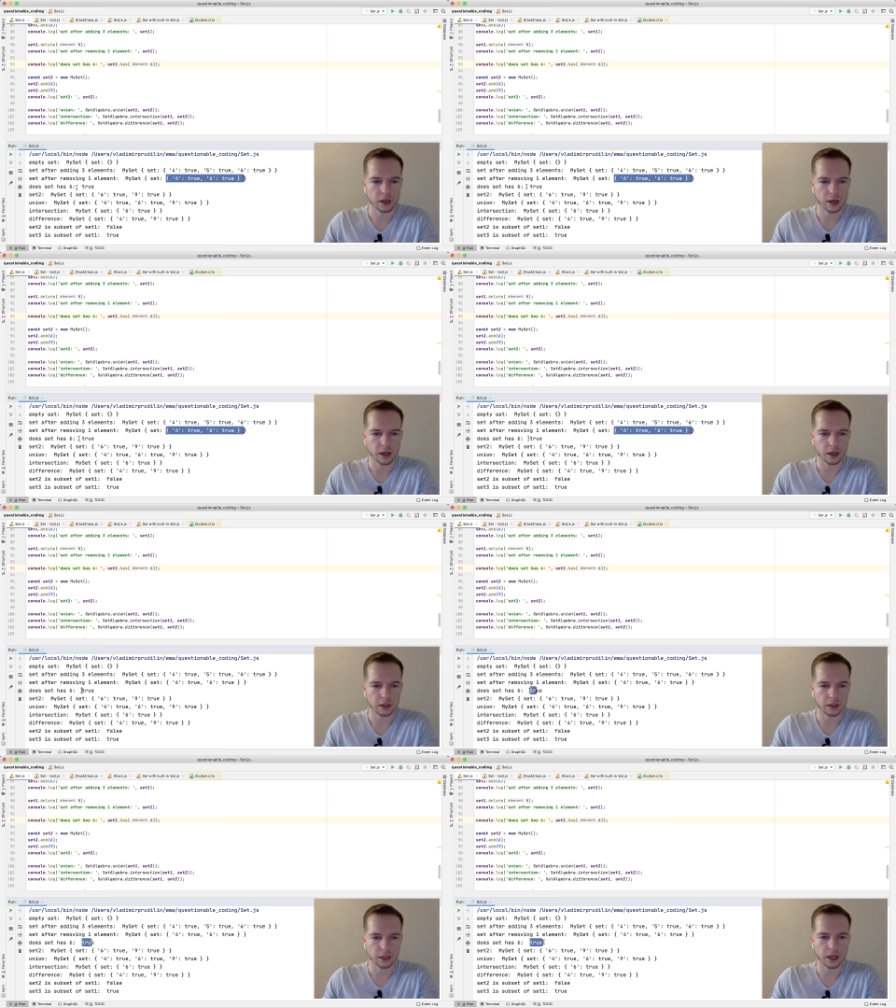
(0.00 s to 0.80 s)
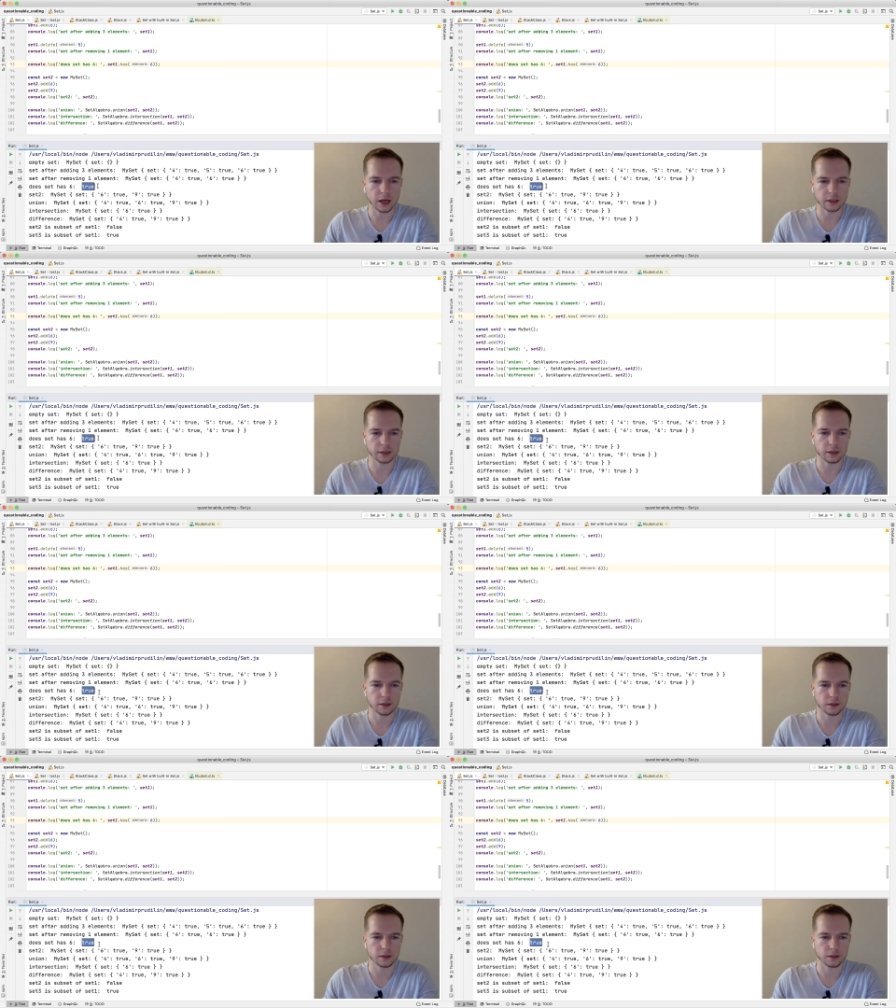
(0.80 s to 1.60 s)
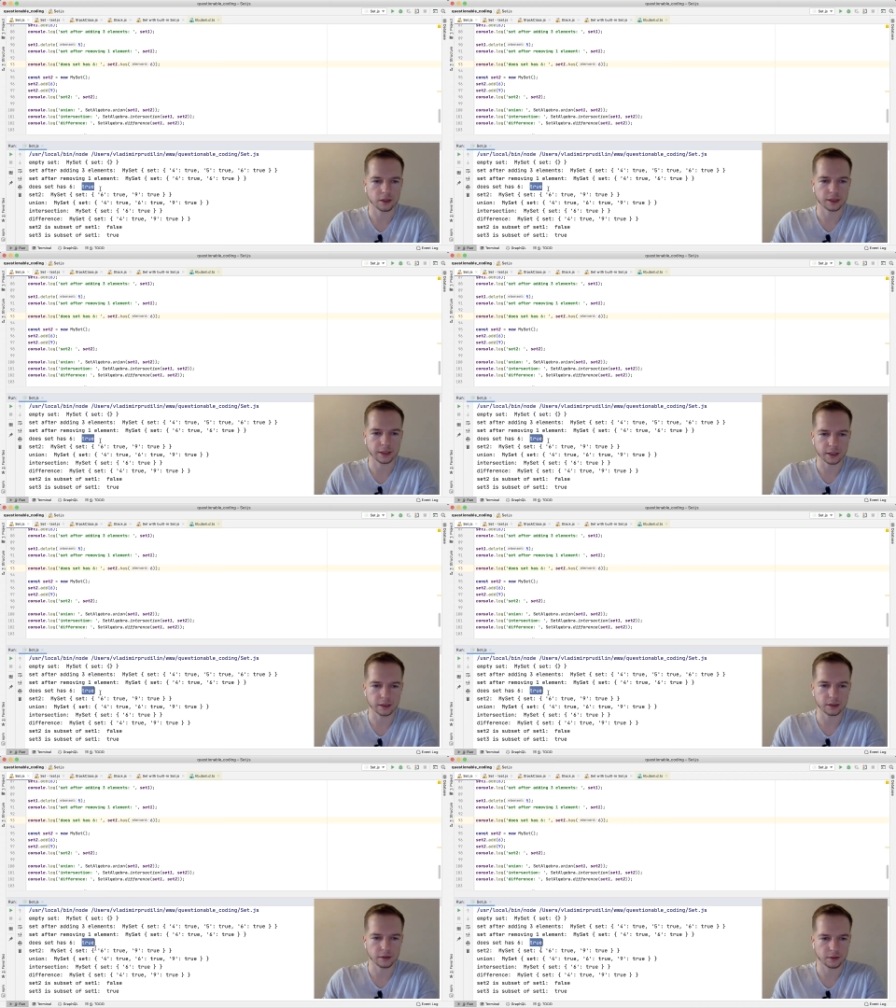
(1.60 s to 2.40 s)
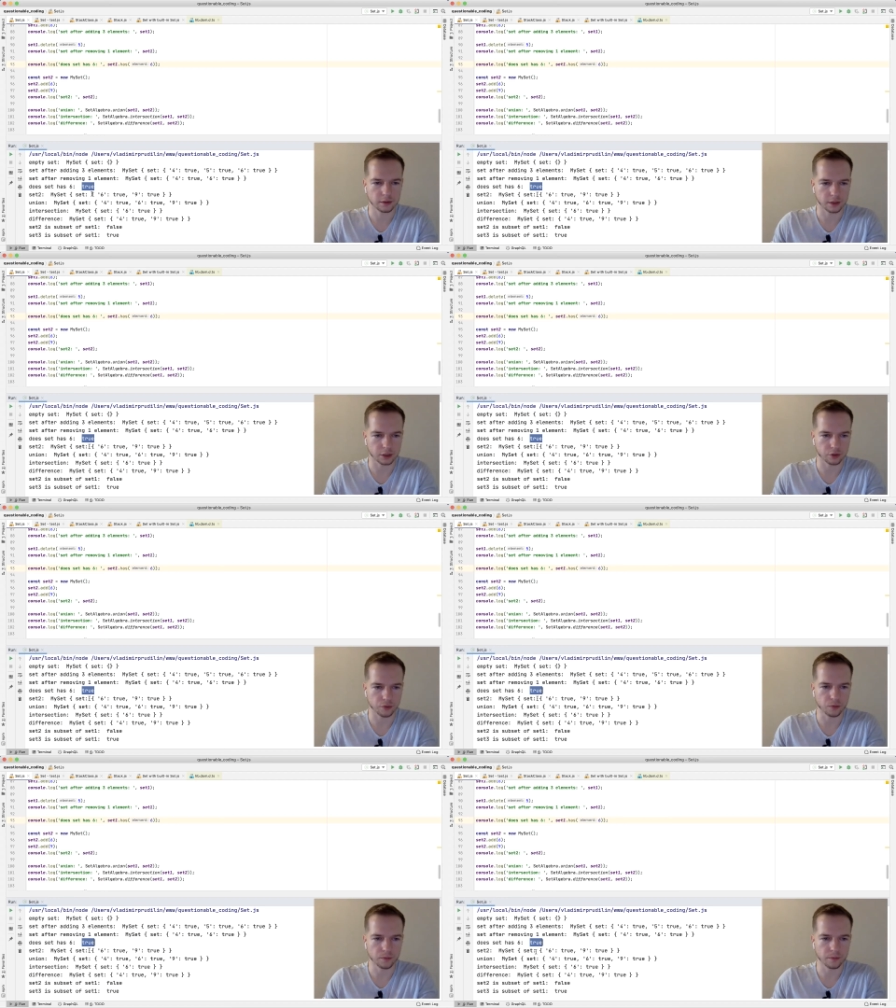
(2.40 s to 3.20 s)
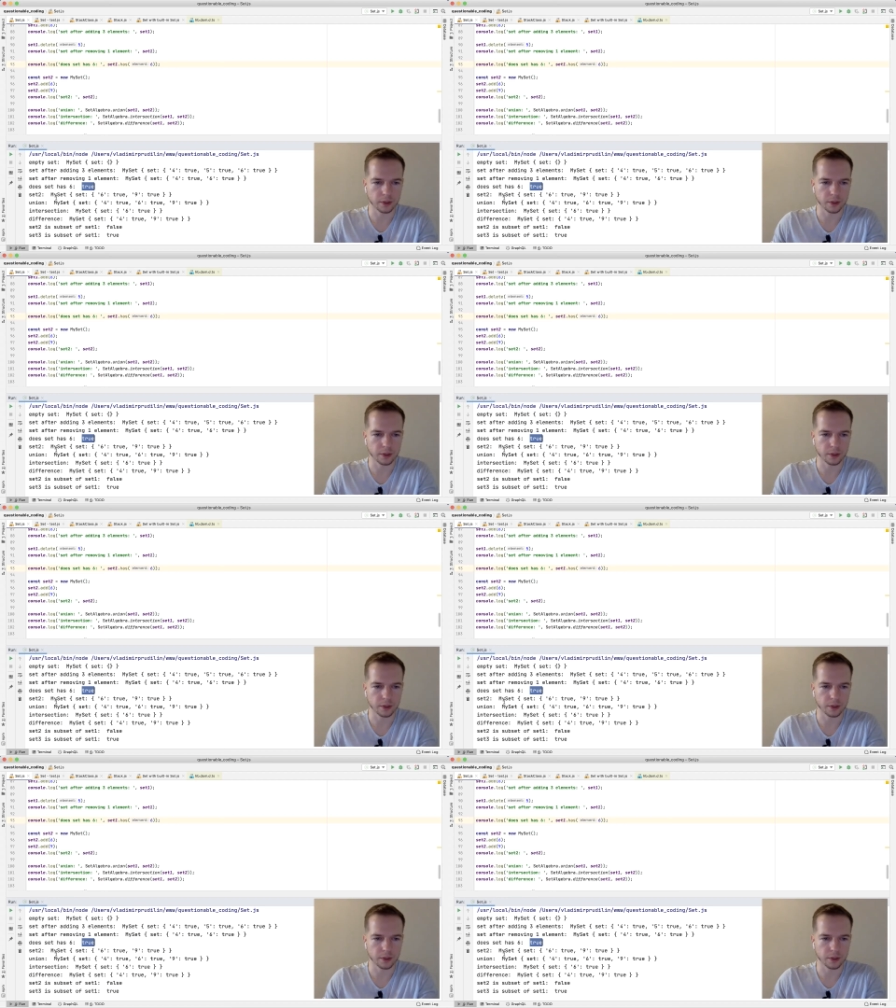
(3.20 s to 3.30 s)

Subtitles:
And it has 6. That's true.